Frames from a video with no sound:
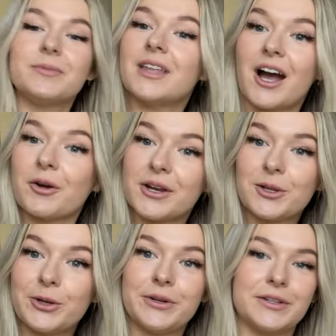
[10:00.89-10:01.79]
they are
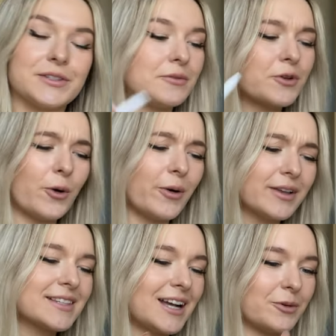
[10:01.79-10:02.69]
included. So of
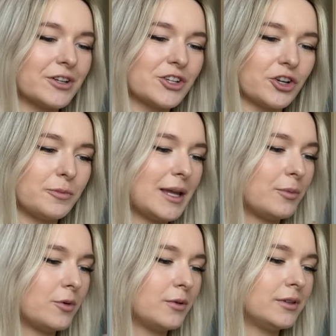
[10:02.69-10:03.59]
course I want to show
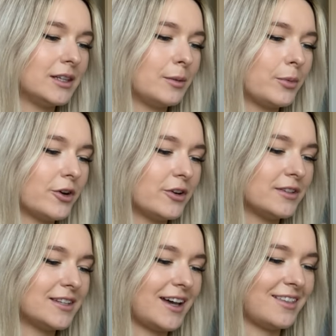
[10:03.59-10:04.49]
people that the birds are